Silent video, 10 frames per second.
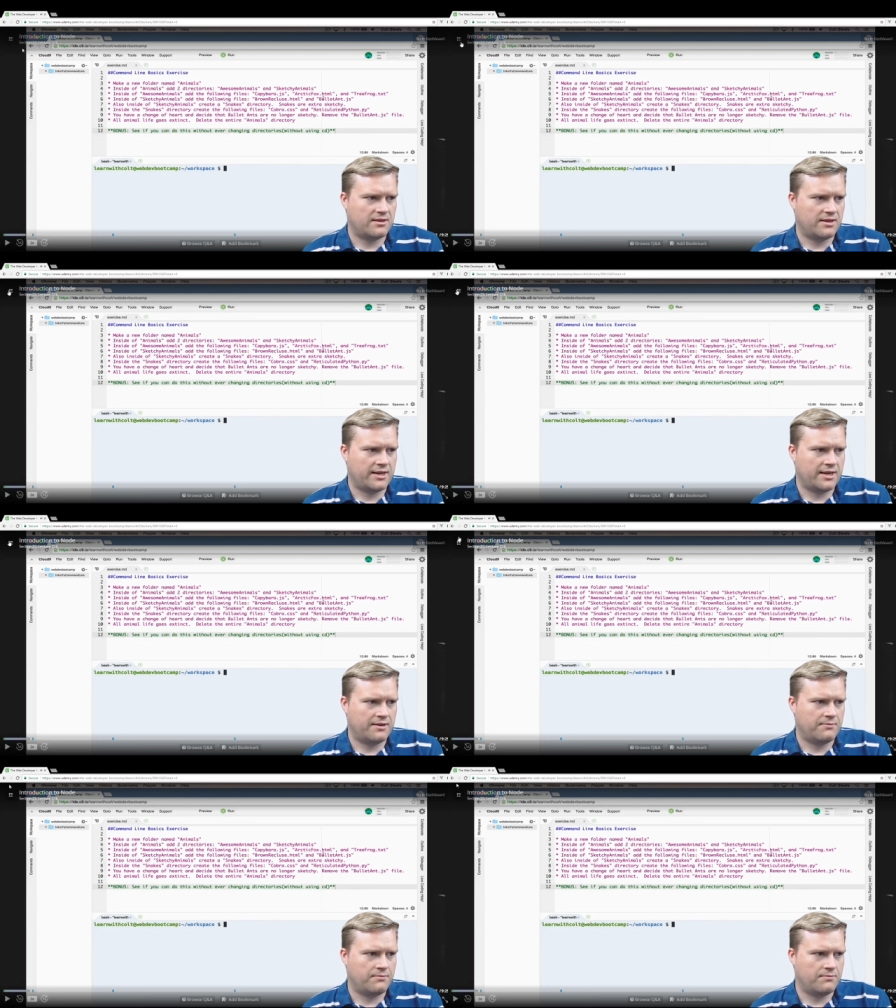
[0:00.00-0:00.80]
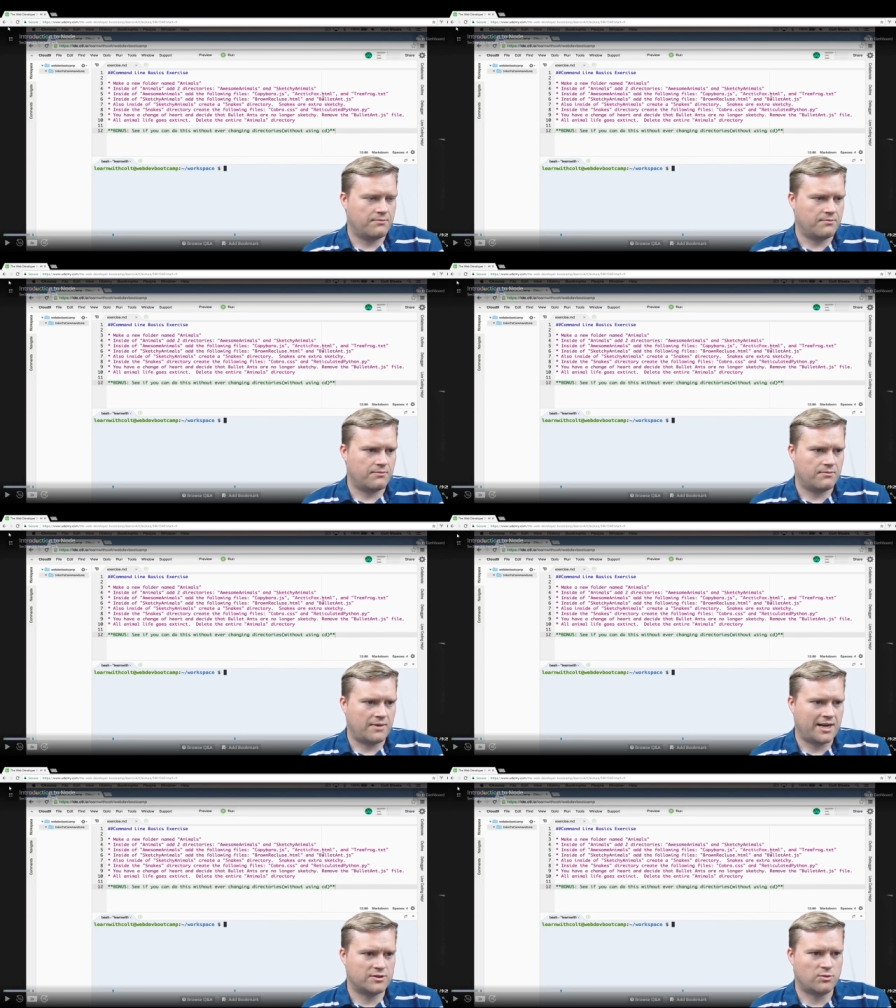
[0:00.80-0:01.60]
Um,
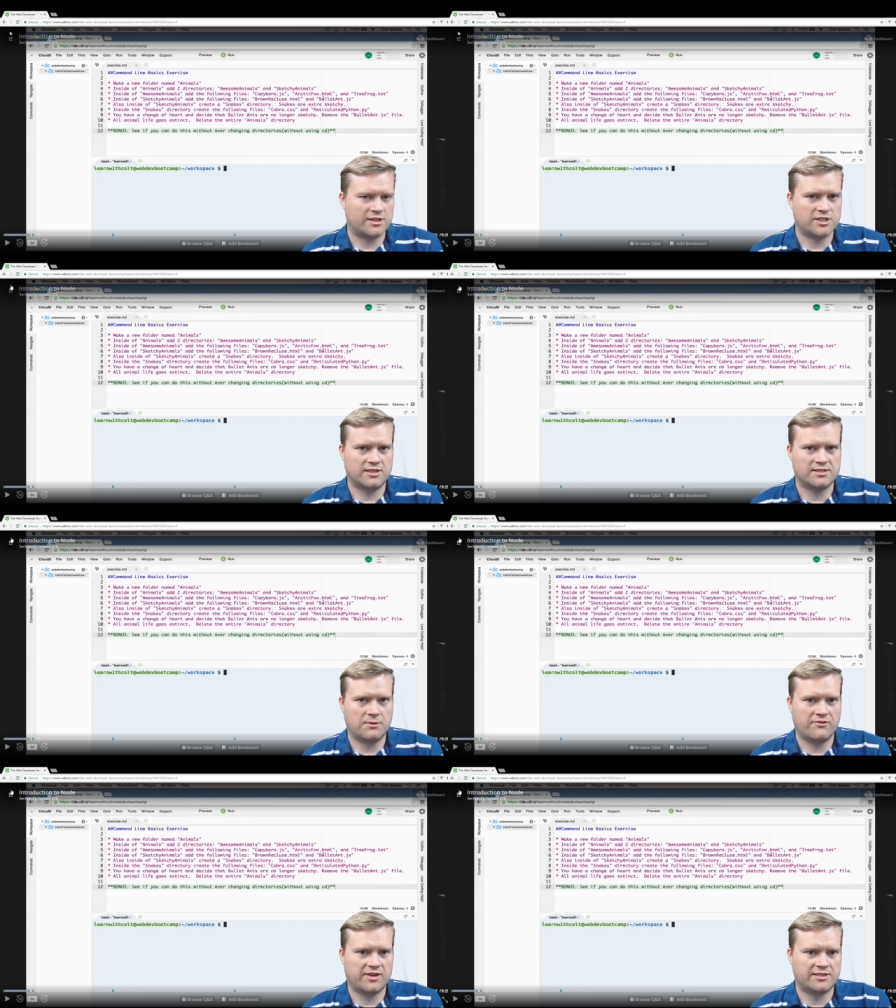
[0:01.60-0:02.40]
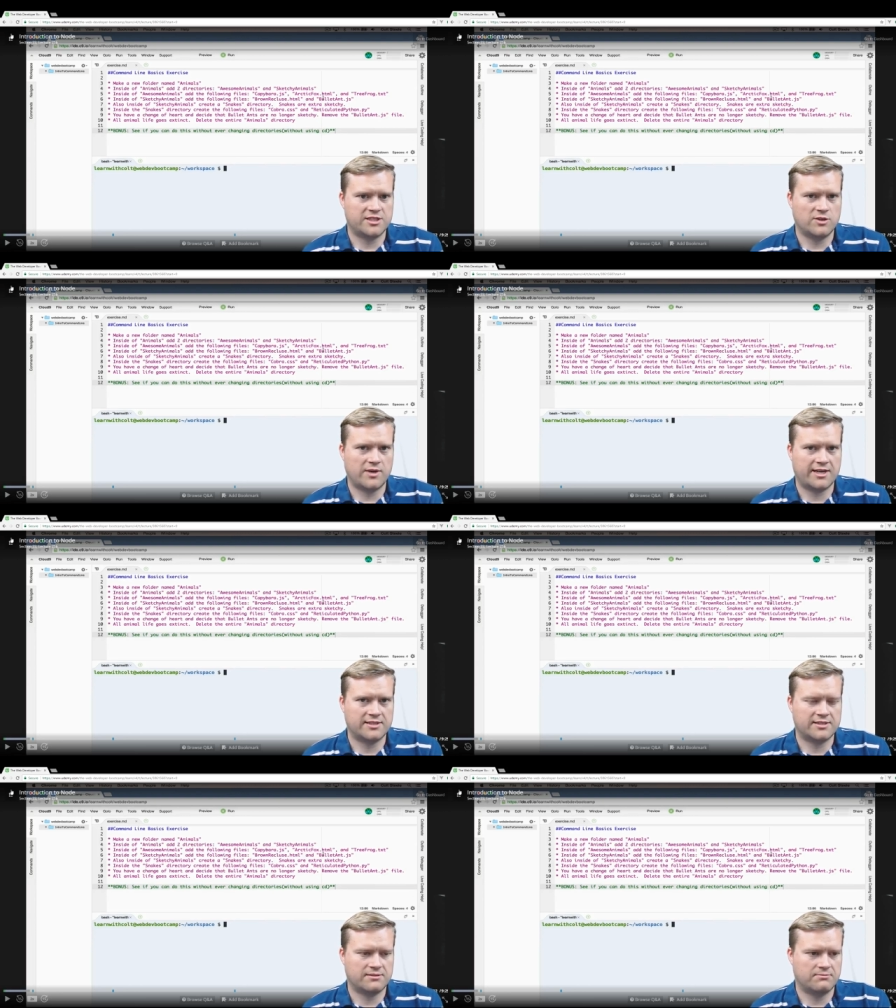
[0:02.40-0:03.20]
I was watching some of it at
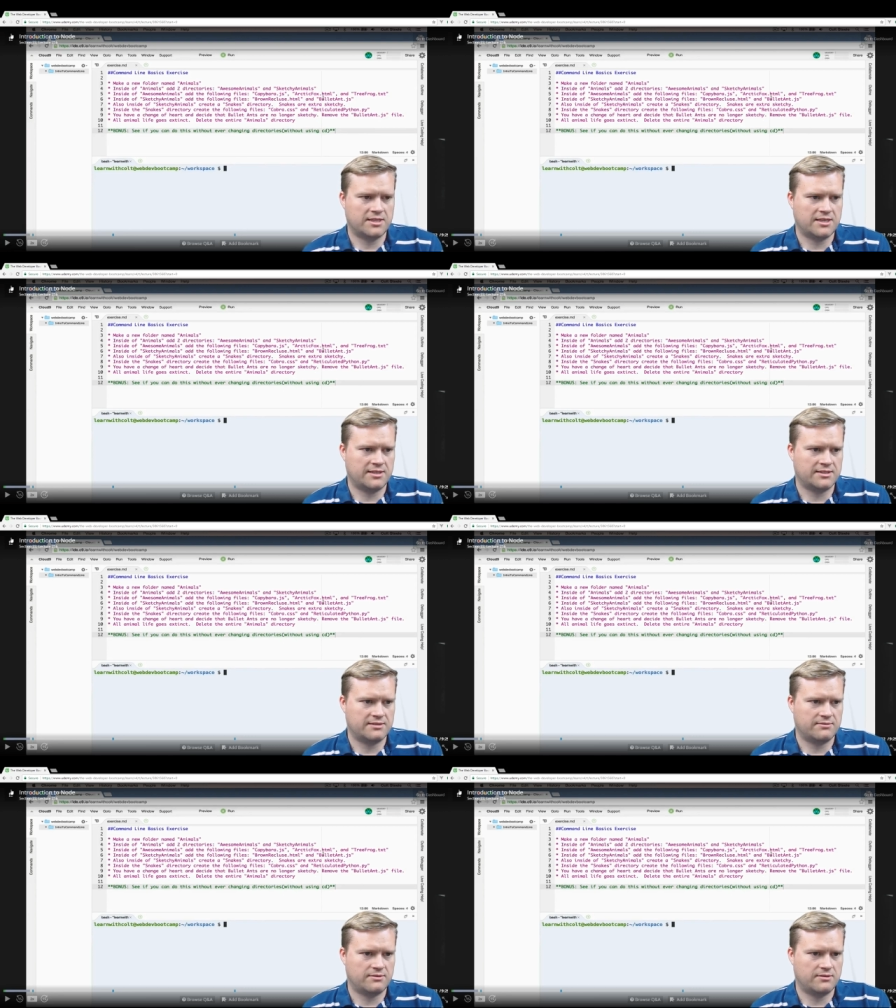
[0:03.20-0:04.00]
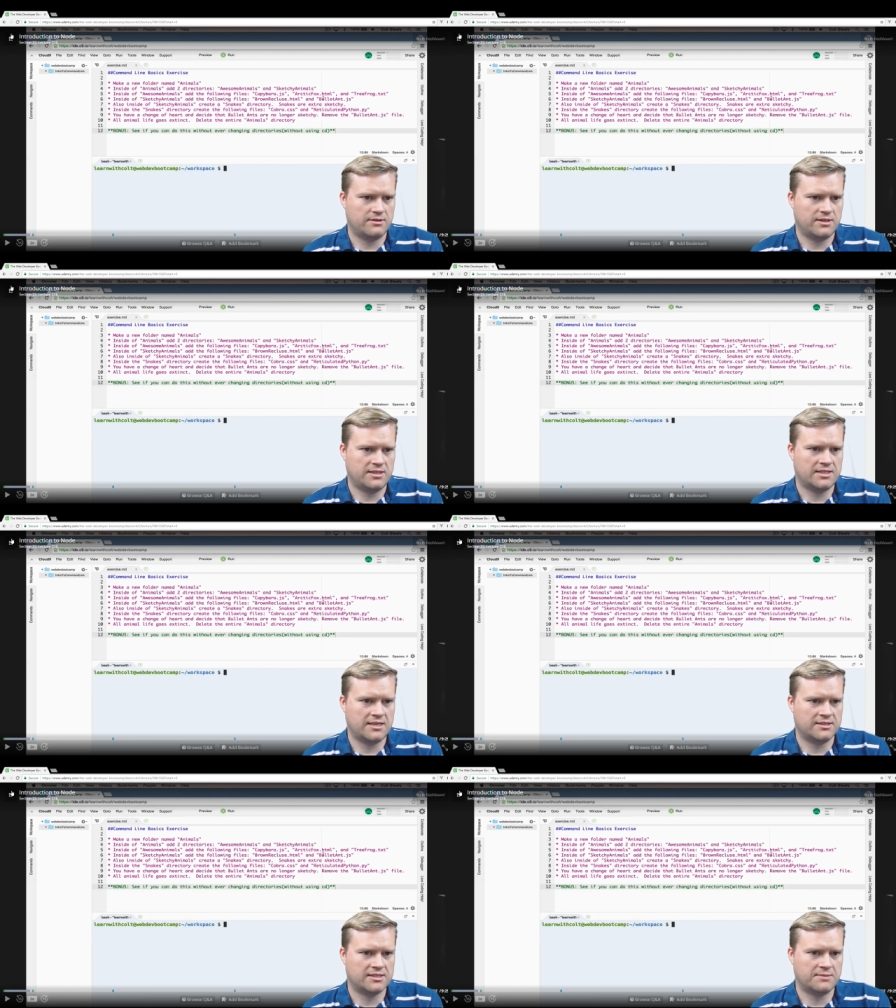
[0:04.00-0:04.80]
2x because he
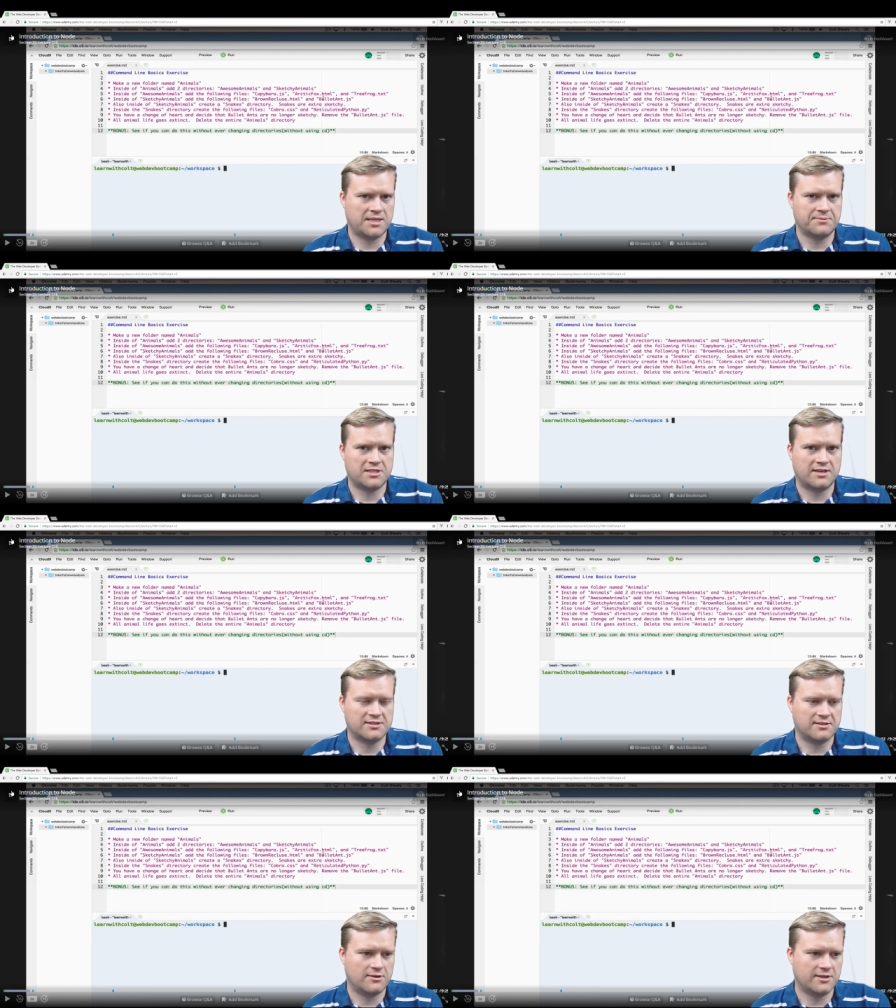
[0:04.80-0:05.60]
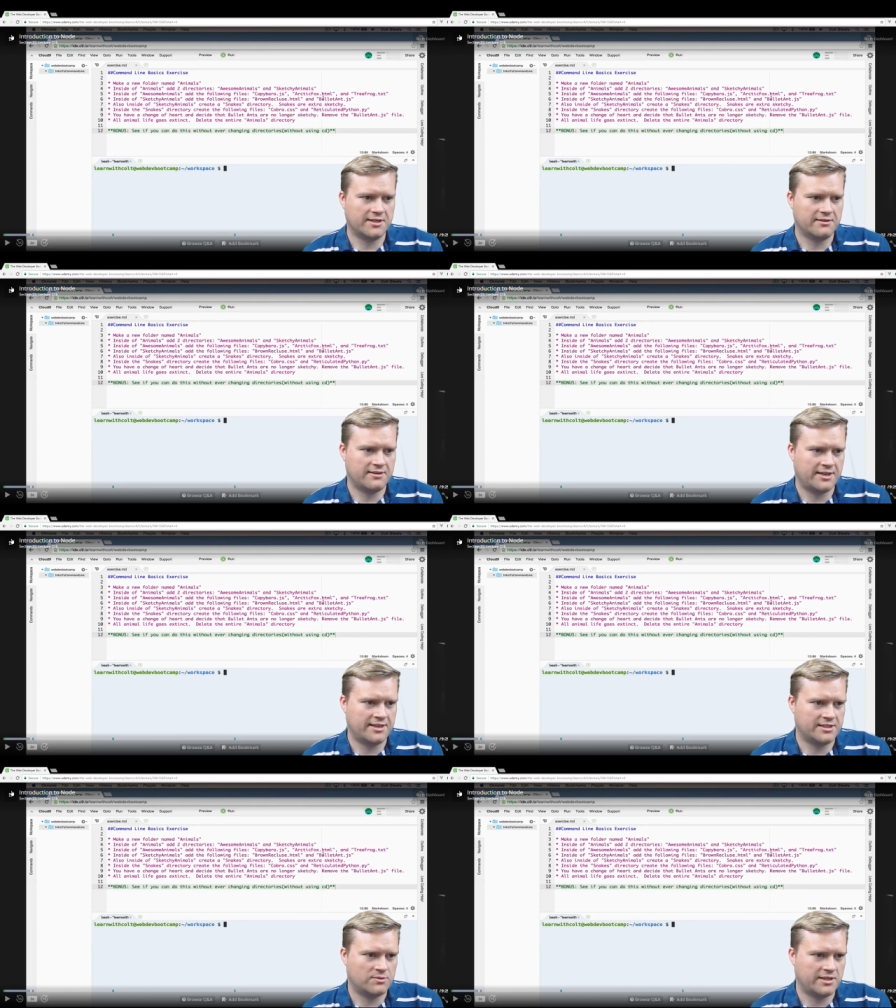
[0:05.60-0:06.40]
does sometimes talk slowly, and I
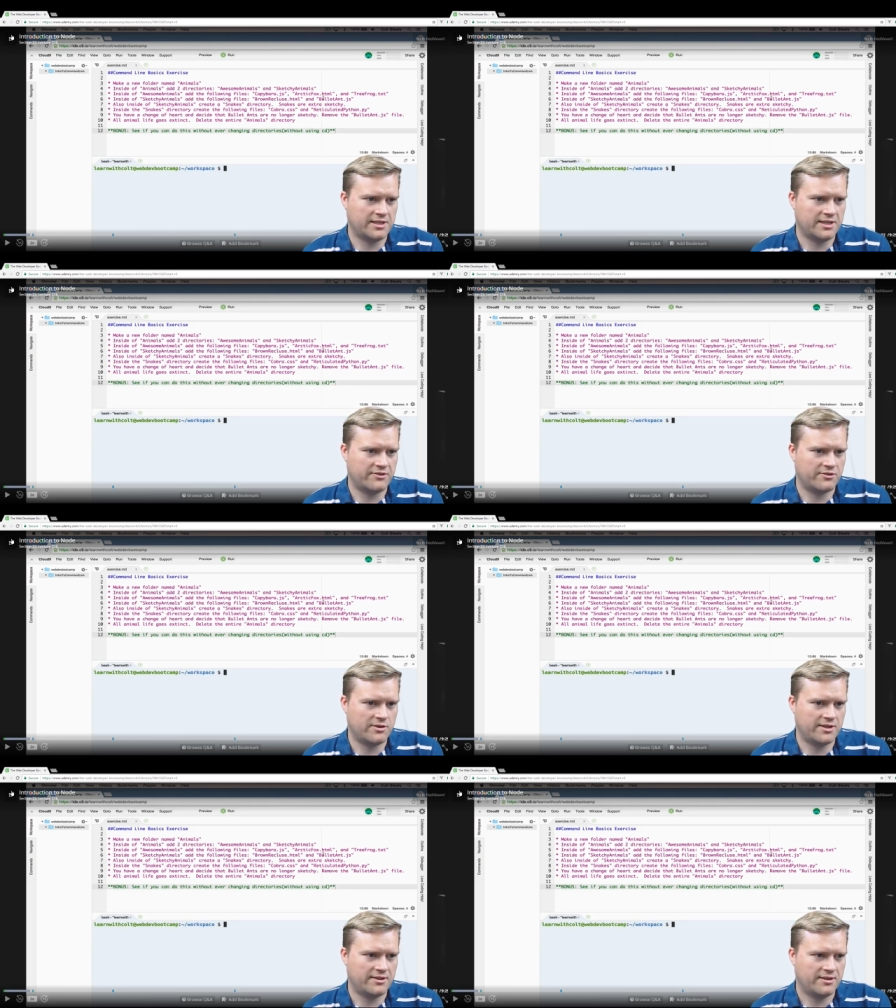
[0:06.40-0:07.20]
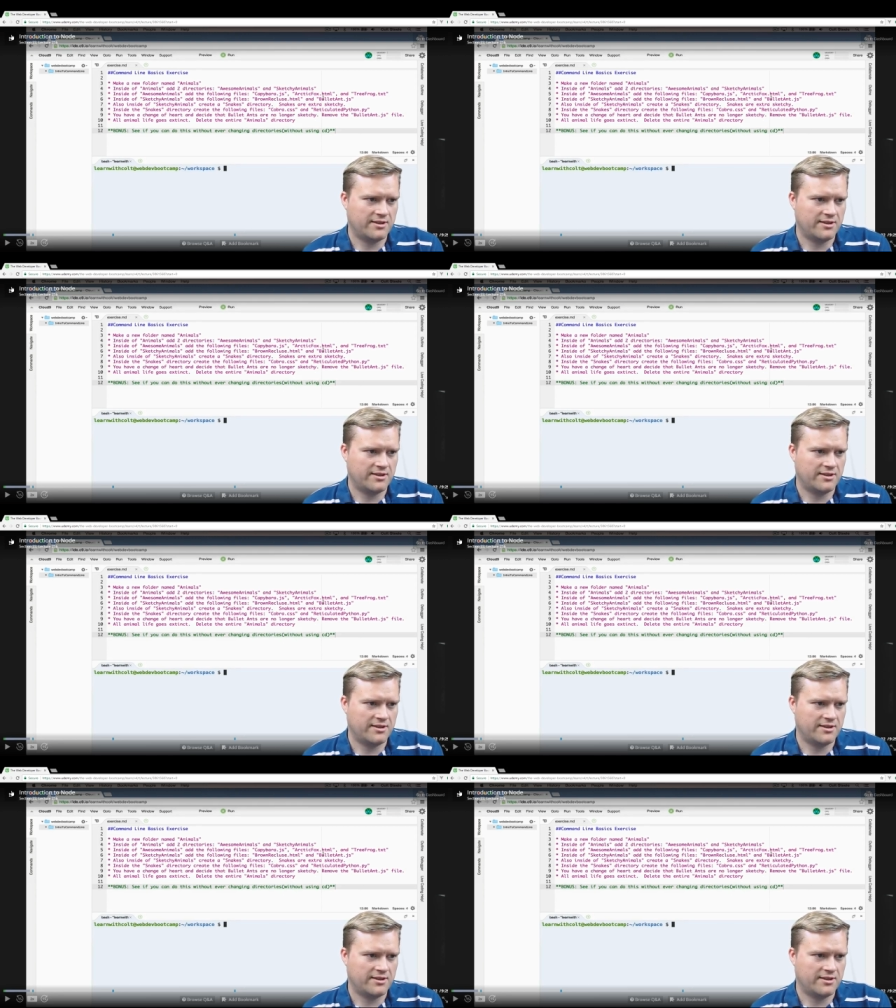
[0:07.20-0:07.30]
just wanted to get through it